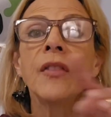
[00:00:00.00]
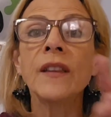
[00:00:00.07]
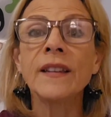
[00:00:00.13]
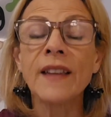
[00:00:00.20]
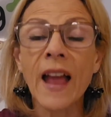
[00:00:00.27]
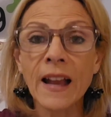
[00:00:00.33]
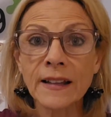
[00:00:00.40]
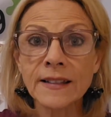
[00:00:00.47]

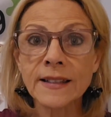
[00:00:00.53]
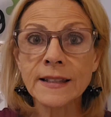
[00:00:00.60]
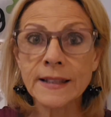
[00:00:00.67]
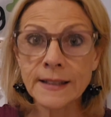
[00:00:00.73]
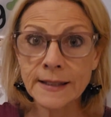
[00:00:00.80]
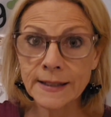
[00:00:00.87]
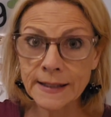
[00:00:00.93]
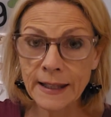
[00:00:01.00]
the
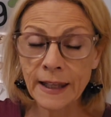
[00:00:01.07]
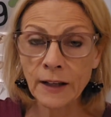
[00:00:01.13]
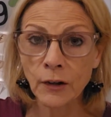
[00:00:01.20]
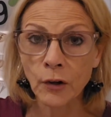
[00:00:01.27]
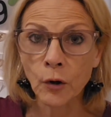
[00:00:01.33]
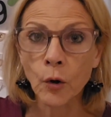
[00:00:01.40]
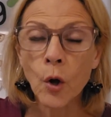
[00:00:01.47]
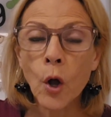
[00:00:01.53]
next
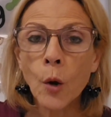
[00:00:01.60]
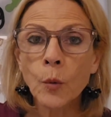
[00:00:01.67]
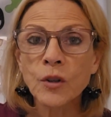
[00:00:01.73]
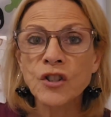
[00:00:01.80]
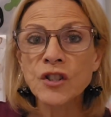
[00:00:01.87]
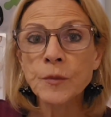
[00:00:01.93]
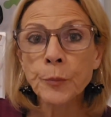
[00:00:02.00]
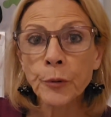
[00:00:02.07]
skill,
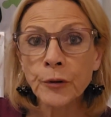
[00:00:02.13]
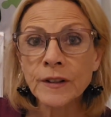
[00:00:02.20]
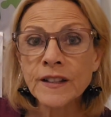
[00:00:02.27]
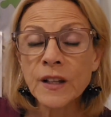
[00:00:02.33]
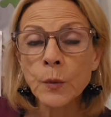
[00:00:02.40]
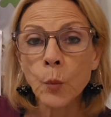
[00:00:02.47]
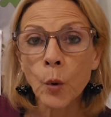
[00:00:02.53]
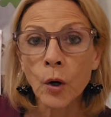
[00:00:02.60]
which is
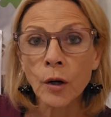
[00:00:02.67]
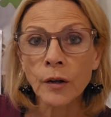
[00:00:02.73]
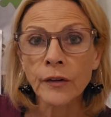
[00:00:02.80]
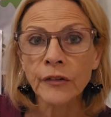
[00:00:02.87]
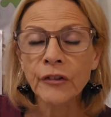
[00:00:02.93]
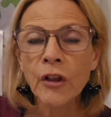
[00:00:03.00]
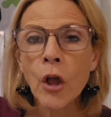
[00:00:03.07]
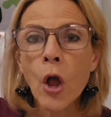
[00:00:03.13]
printed
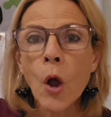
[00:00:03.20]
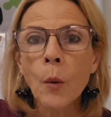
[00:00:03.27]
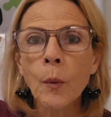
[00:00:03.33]
words,